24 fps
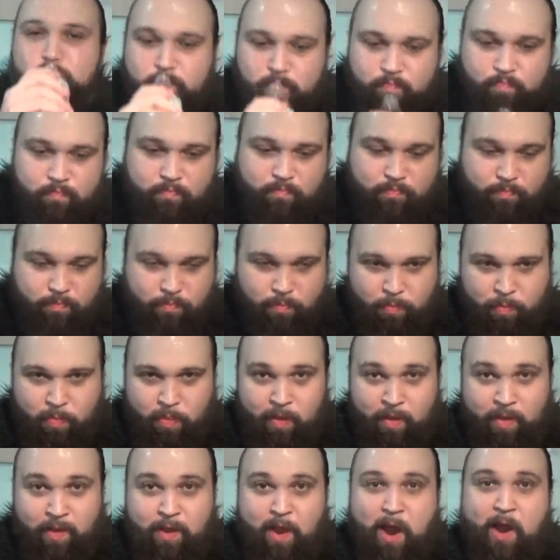All right.
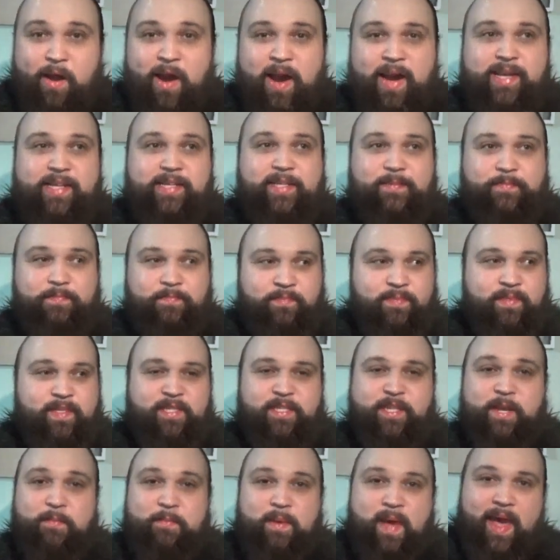All right.
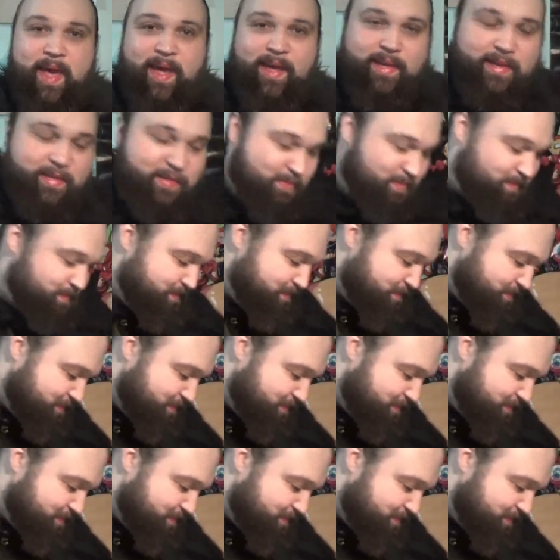Let's come back.